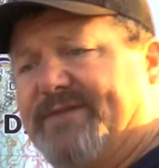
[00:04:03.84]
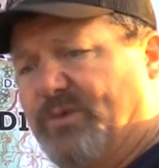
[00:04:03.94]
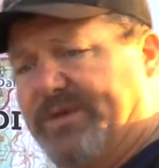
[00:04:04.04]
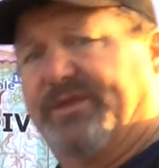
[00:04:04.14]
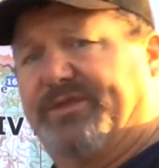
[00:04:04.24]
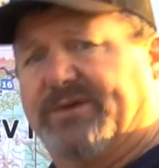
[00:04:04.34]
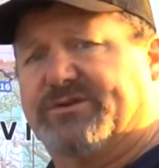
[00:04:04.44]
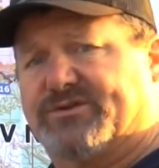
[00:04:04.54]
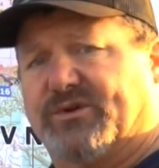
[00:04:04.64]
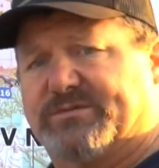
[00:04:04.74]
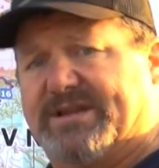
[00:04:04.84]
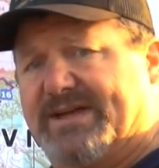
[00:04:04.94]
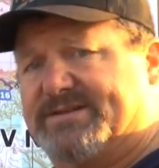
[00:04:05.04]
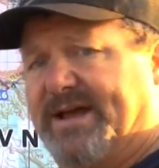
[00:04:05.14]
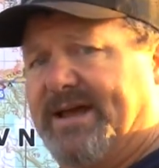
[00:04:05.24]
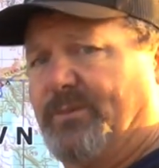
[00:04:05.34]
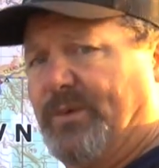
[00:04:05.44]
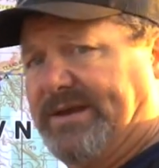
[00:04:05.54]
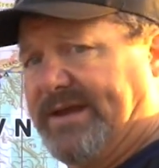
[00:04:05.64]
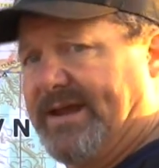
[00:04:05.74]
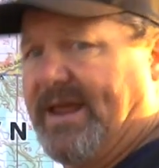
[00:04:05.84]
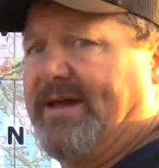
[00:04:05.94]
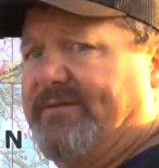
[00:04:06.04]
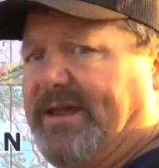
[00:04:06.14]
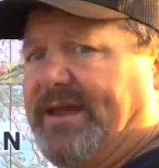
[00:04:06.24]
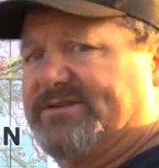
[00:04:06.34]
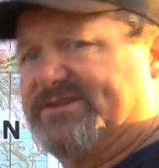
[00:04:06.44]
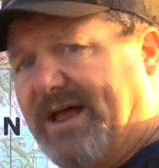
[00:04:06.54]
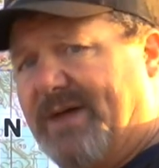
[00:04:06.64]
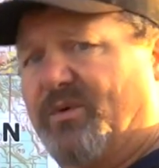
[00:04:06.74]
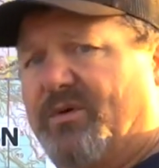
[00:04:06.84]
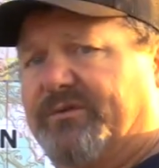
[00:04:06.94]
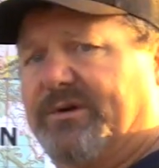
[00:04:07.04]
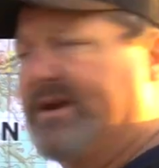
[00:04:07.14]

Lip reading: with the thunderstorms last night, we did have a slop over